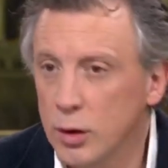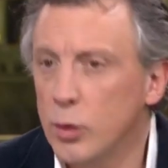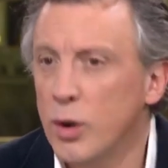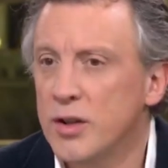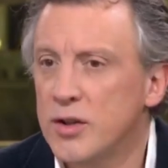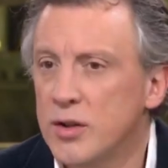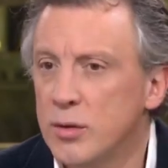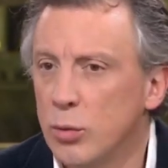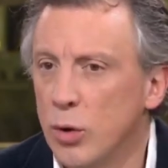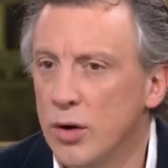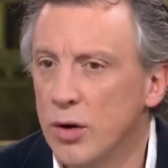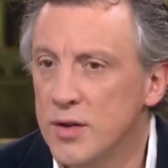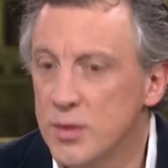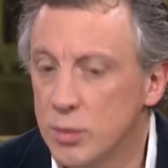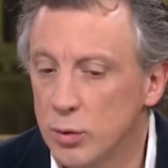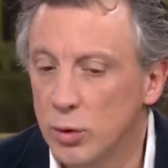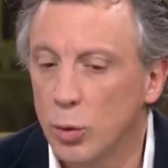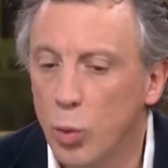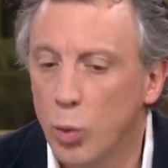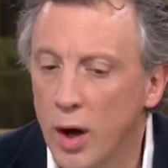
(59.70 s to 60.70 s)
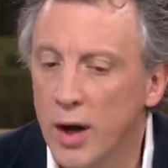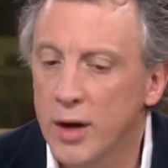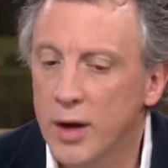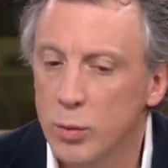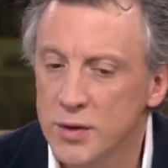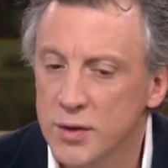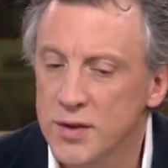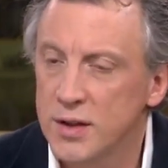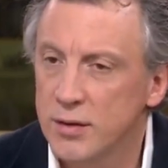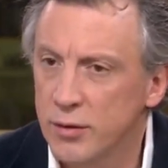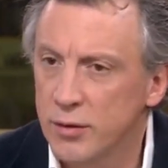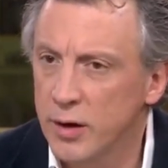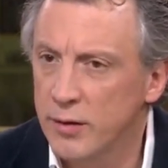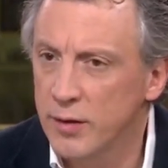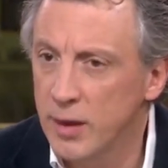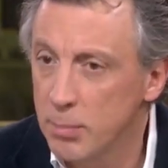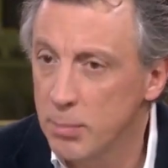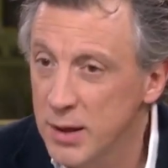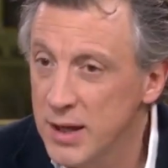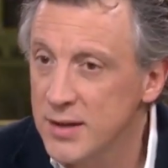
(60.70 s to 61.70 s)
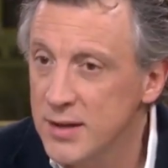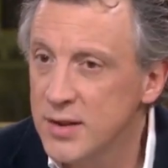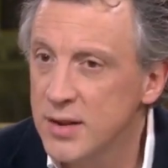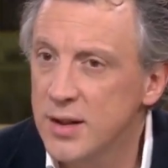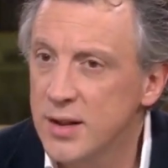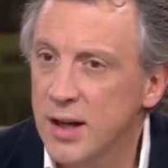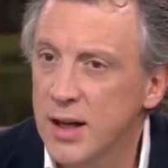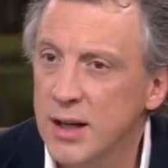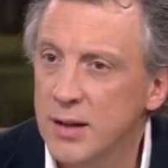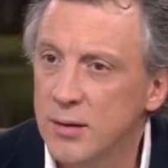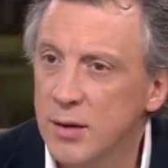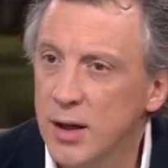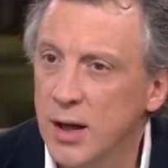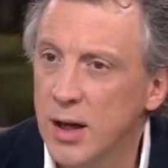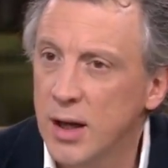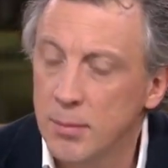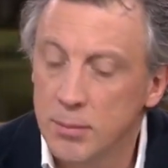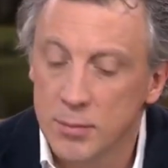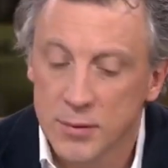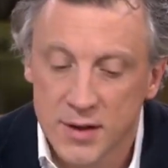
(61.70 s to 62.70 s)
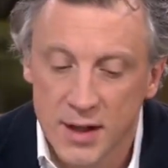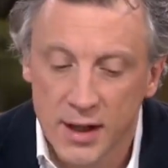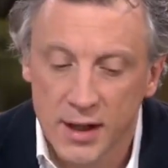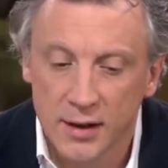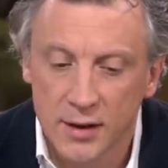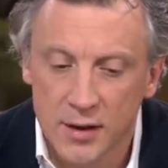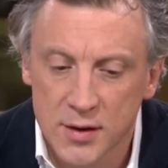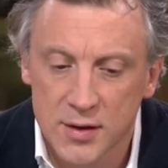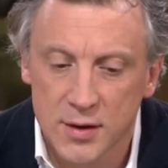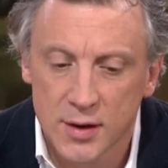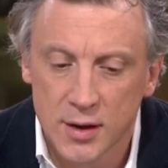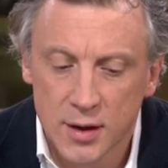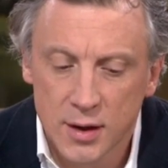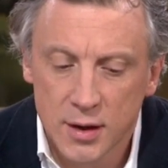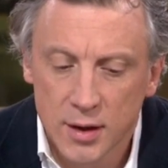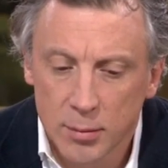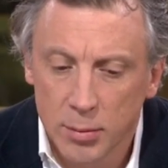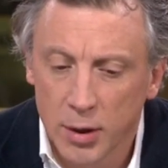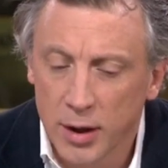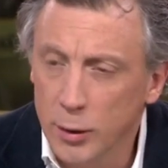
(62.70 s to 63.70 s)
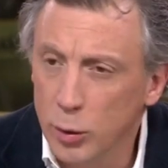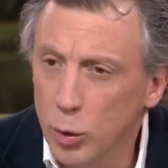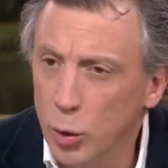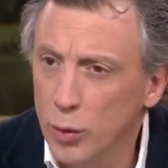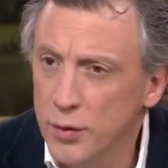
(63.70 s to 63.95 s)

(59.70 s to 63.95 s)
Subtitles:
the question was, well, why wasn't he in front of MPs today, taking this by the